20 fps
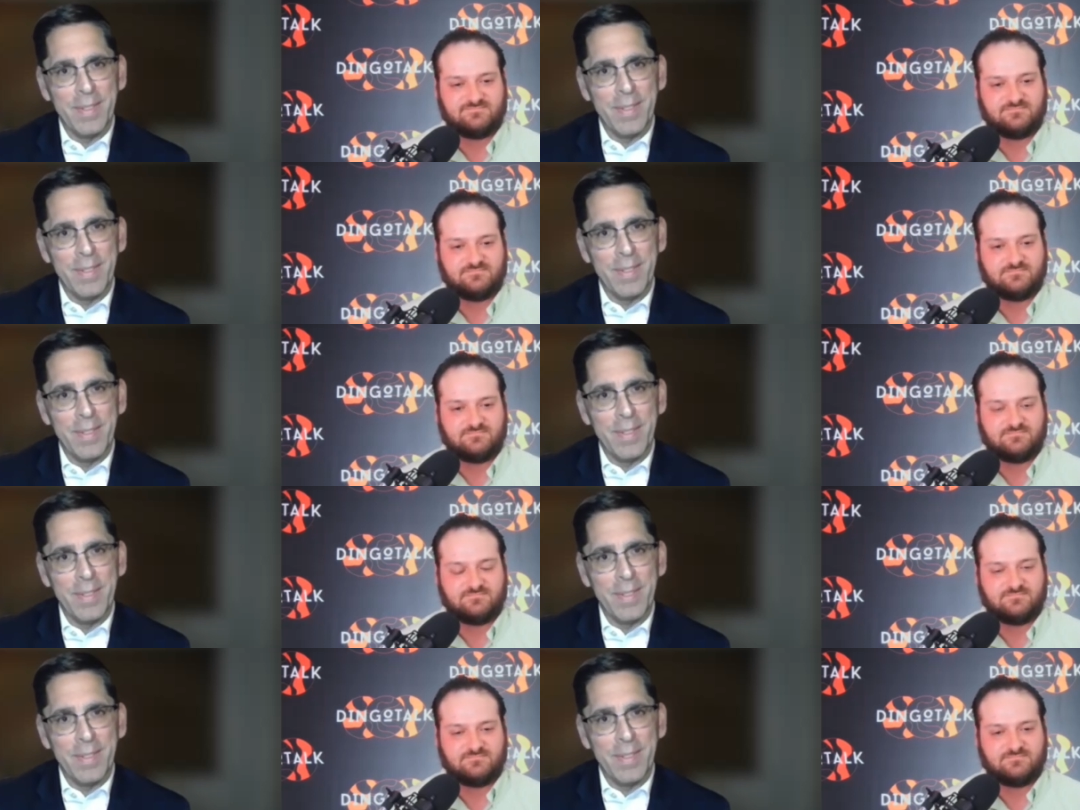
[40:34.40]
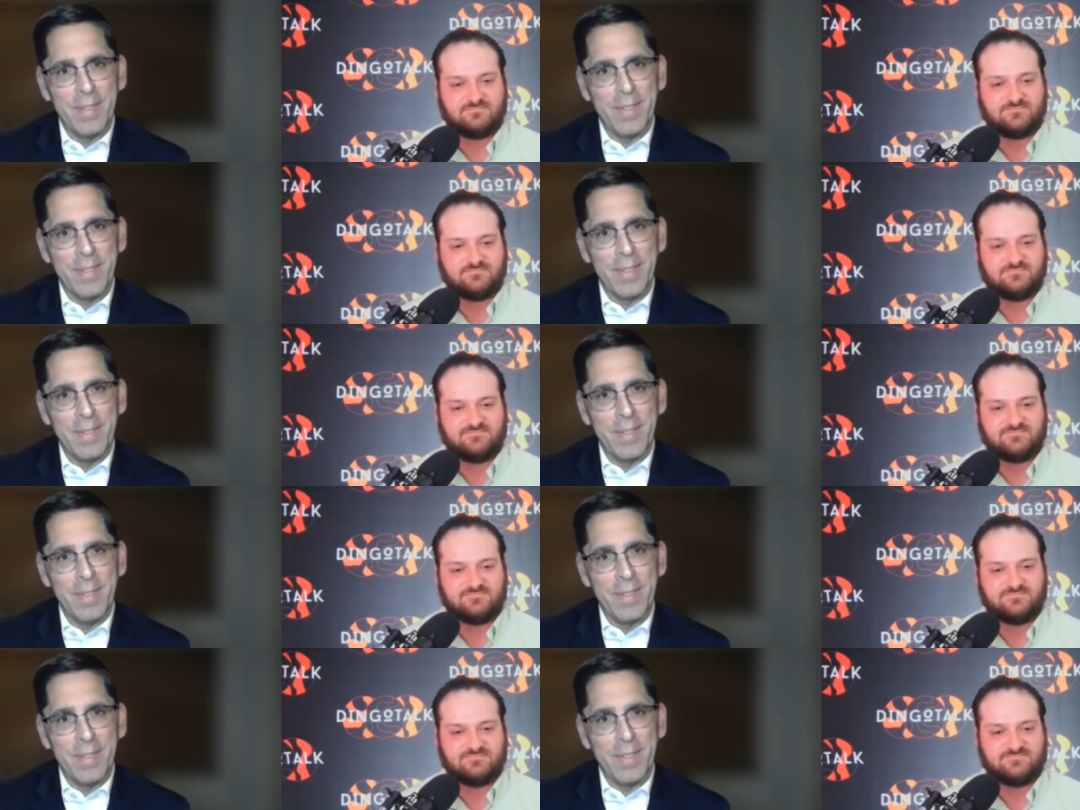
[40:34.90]

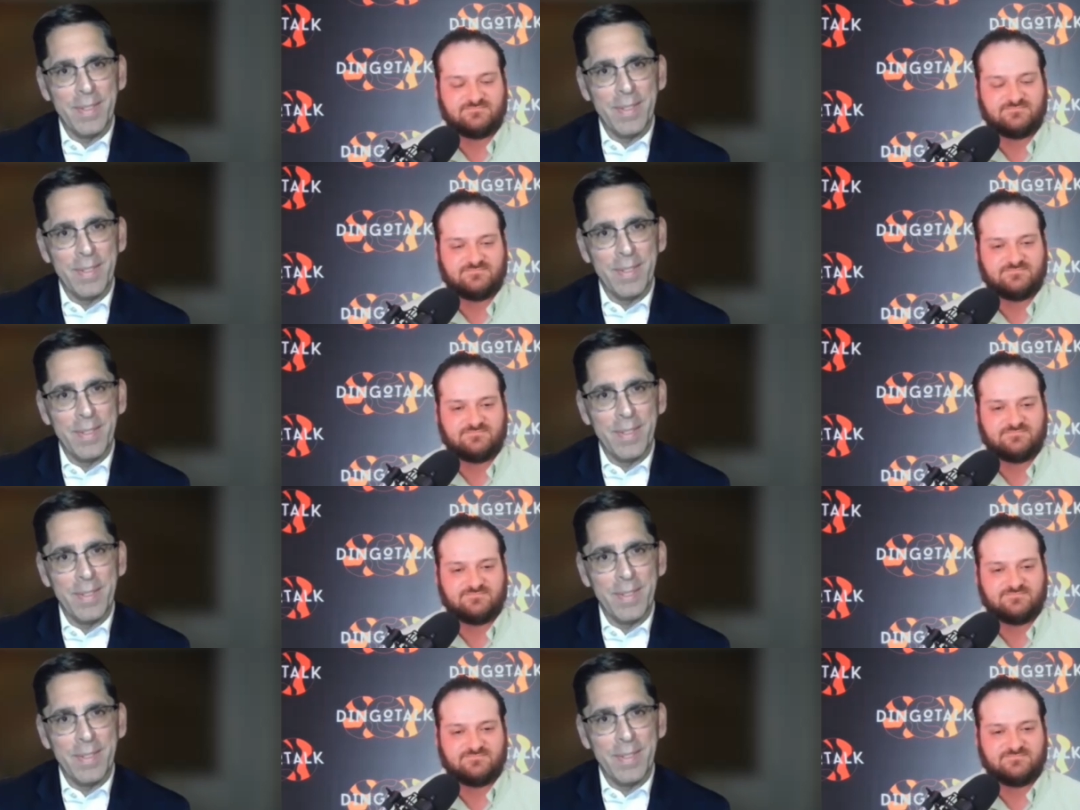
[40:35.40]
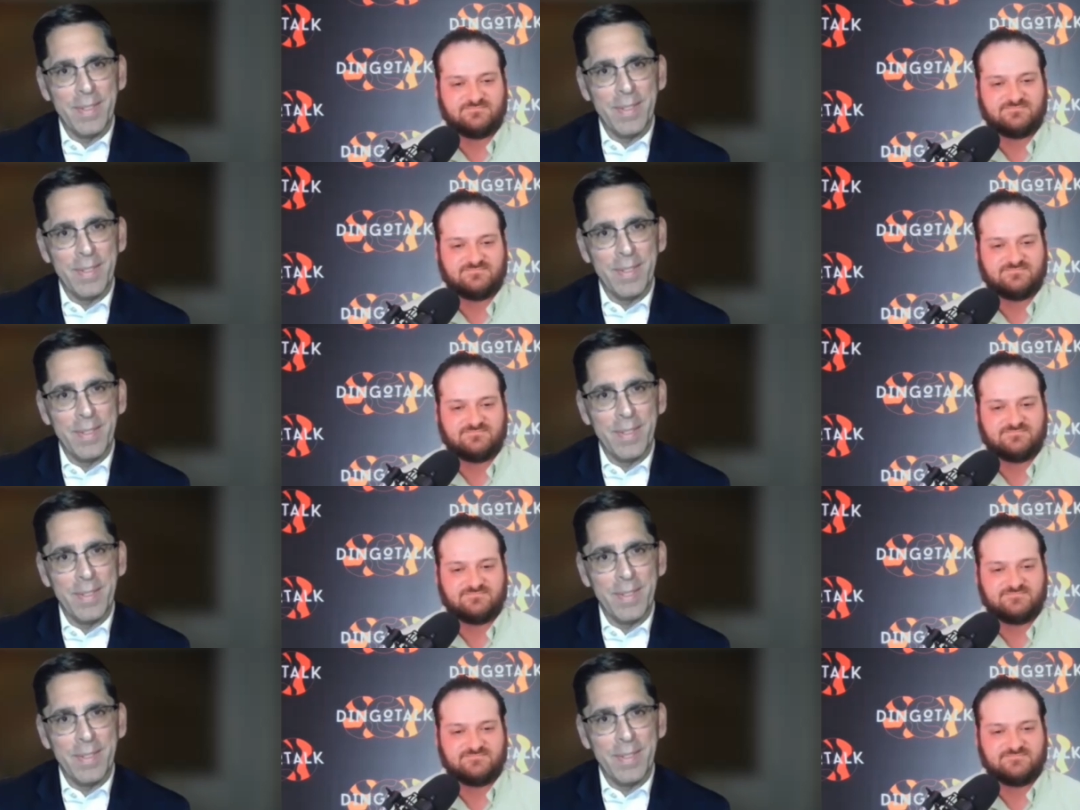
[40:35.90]

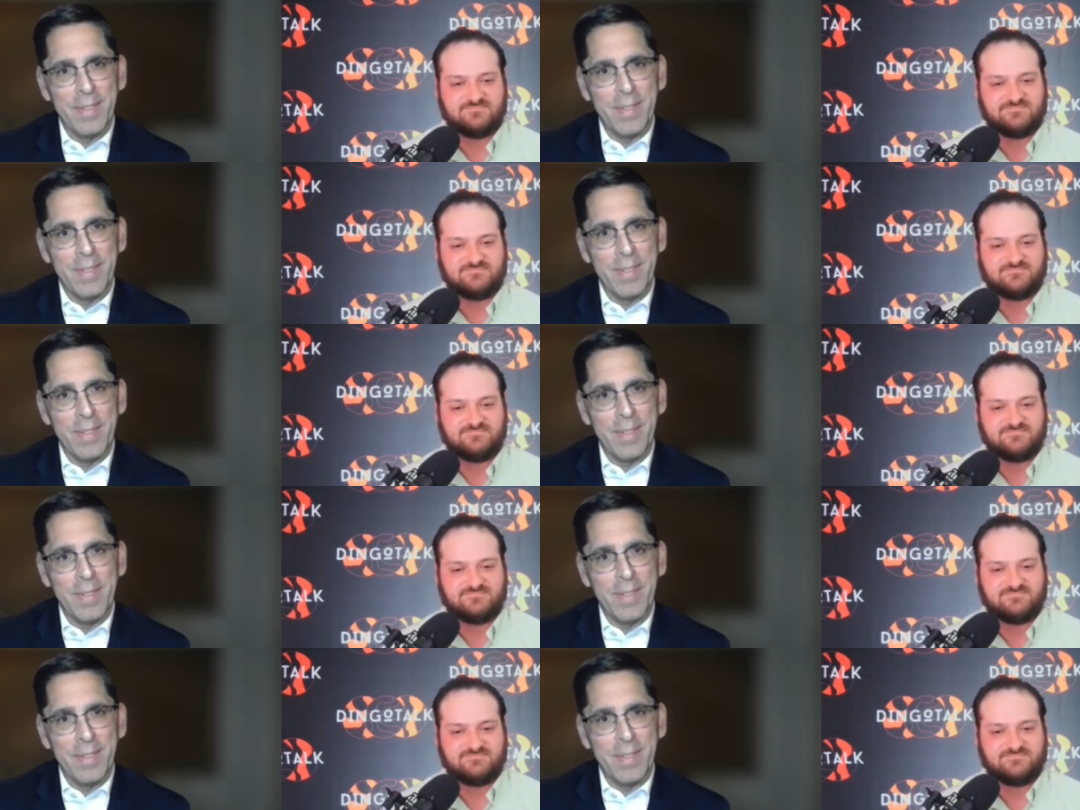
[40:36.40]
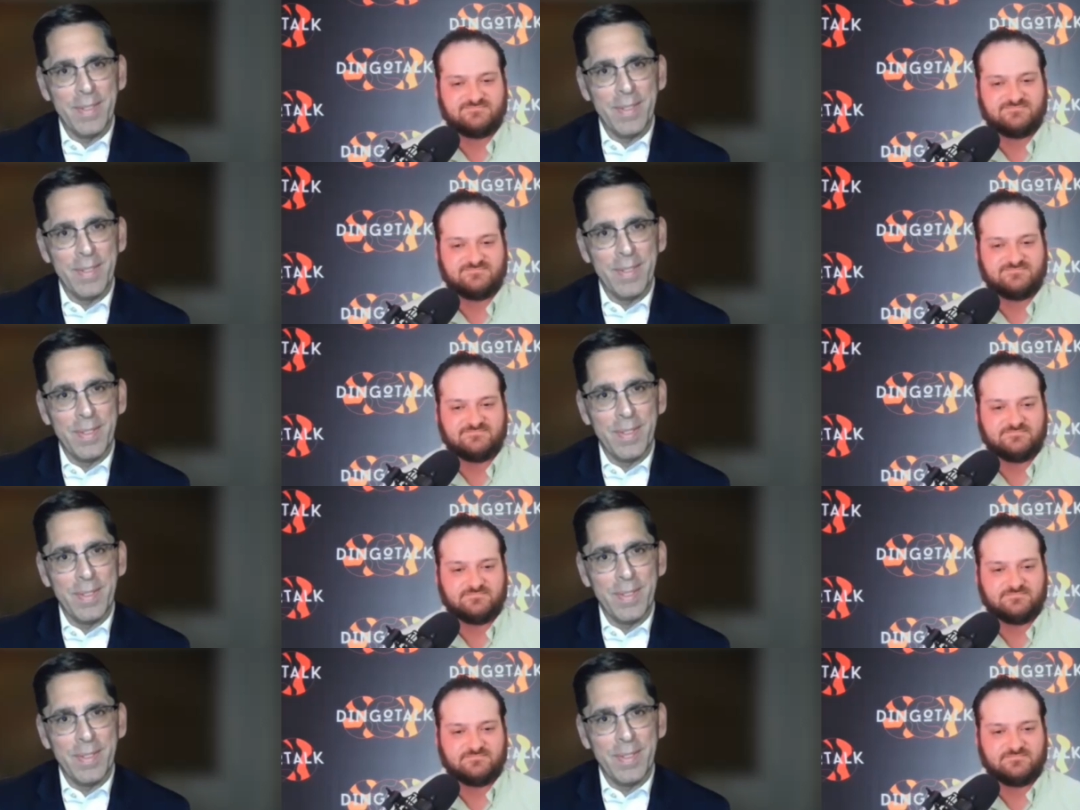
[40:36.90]

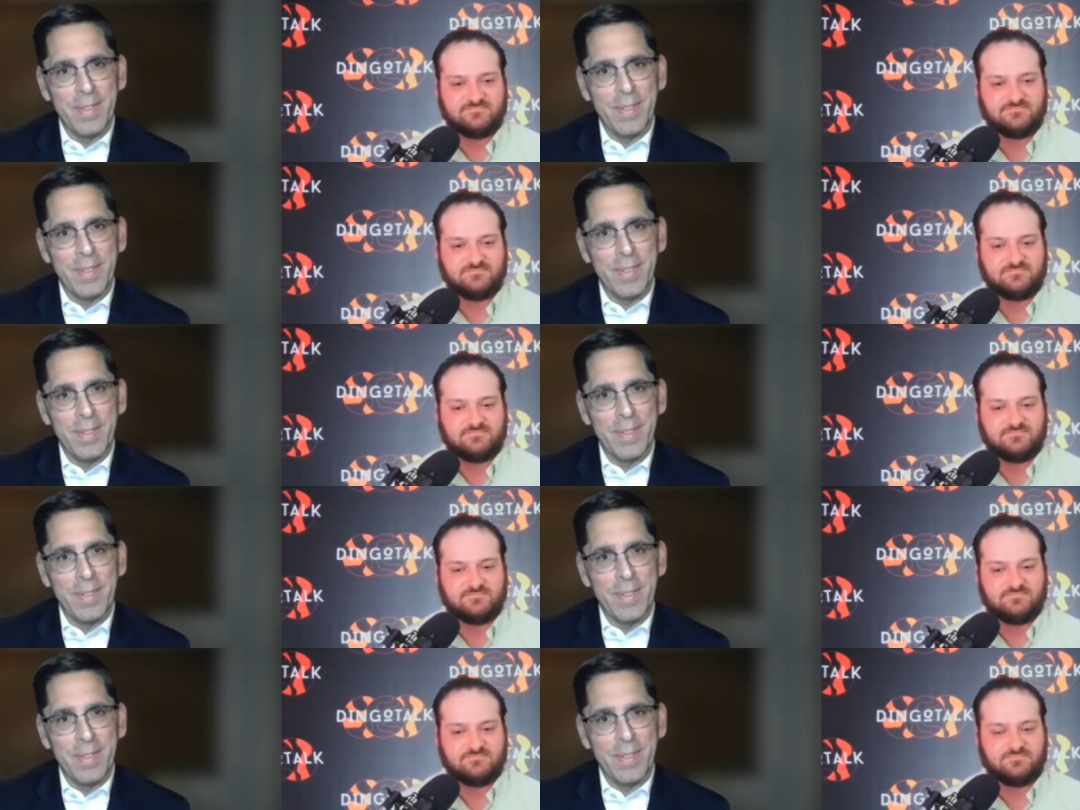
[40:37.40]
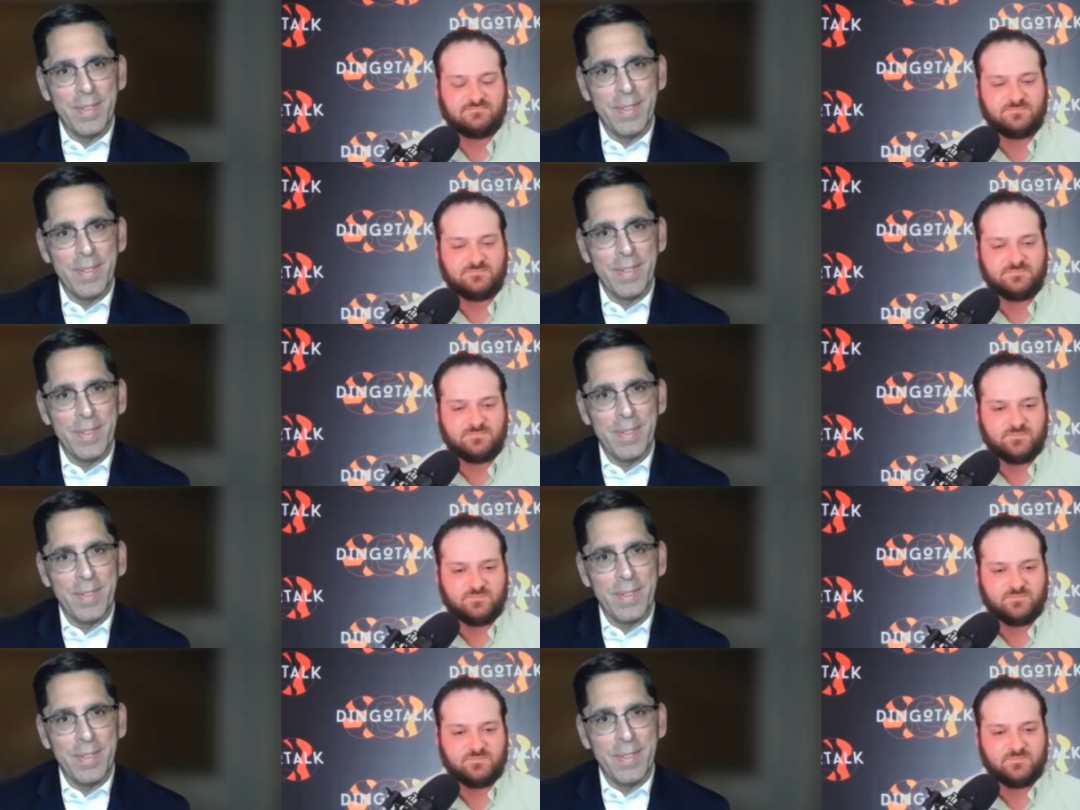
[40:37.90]
(no one is talking)